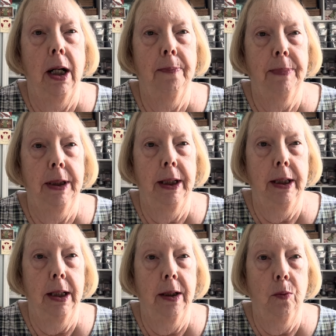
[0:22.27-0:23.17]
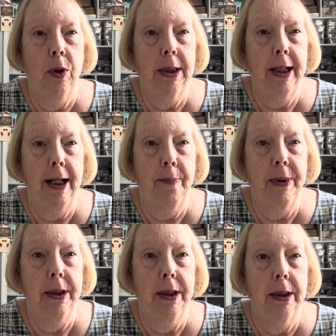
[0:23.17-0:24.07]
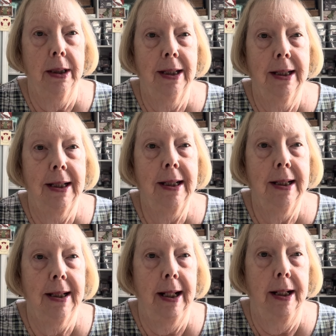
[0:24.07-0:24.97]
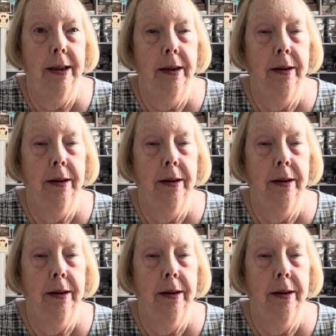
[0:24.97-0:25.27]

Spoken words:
update on what's happened since then.